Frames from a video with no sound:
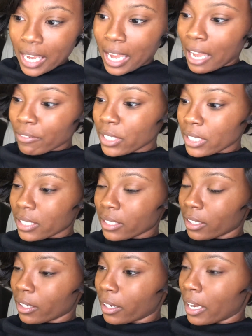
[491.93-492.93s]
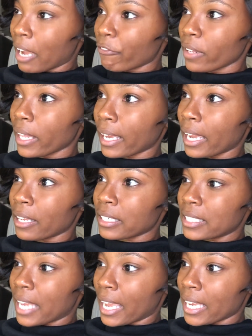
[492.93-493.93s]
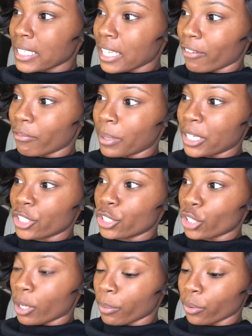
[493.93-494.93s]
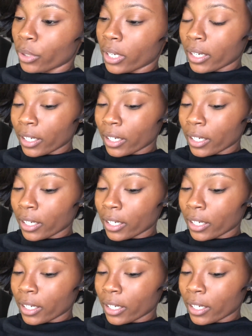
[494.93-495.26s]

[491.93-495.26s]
I feel like days have been jumbled